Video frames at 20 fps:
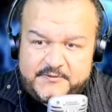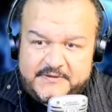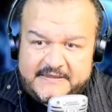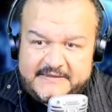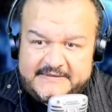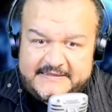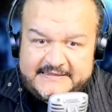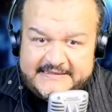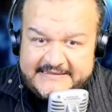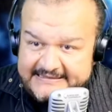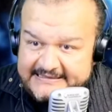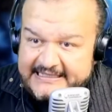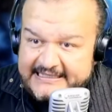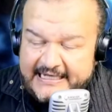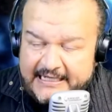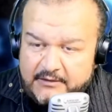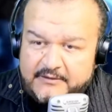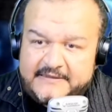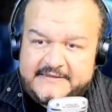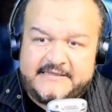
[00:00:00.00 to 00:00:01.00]
Of course, they
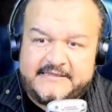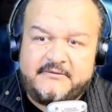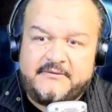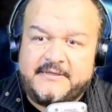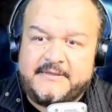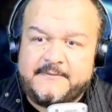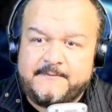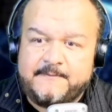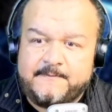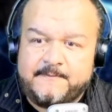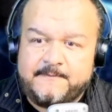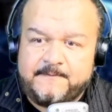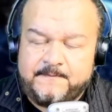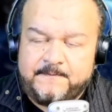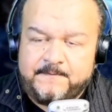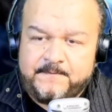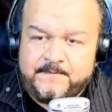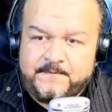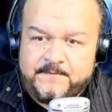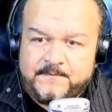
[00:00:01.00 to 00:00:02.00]
help, but there's
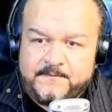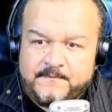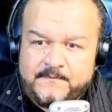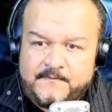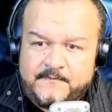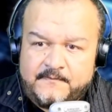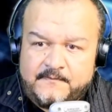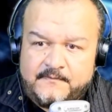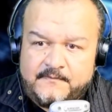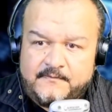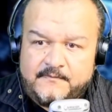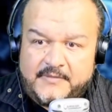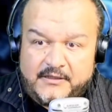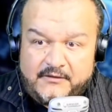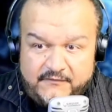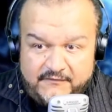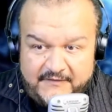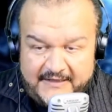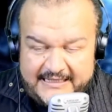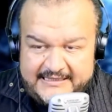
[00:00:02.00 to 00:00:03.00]
still not enough
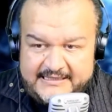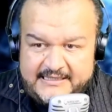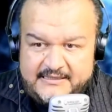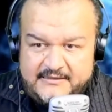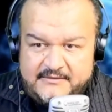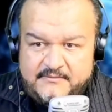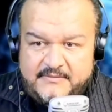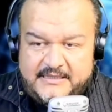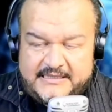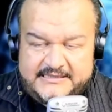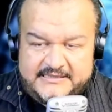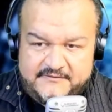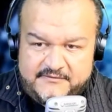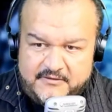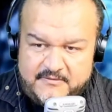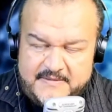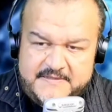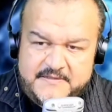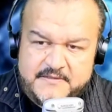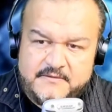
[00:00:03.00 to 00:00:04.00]
information.
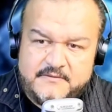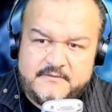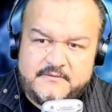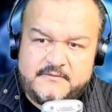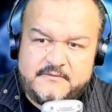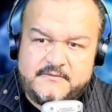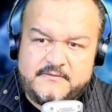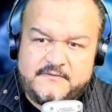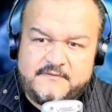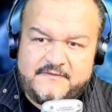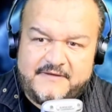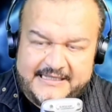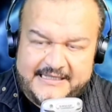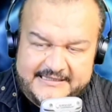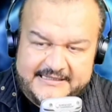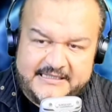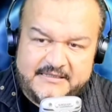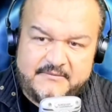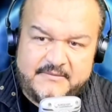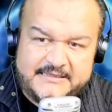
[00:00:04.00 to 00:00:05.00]
More data is
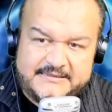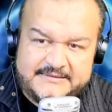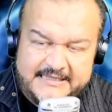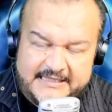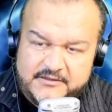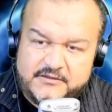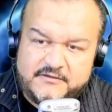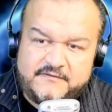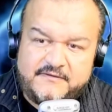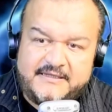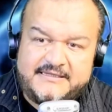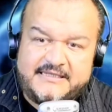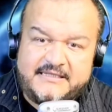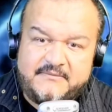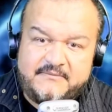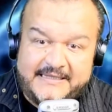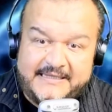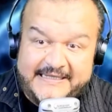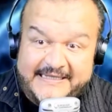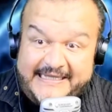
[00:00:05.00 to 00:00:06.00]
needed. We need to find
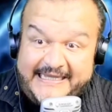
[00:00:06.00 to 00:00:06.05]
more.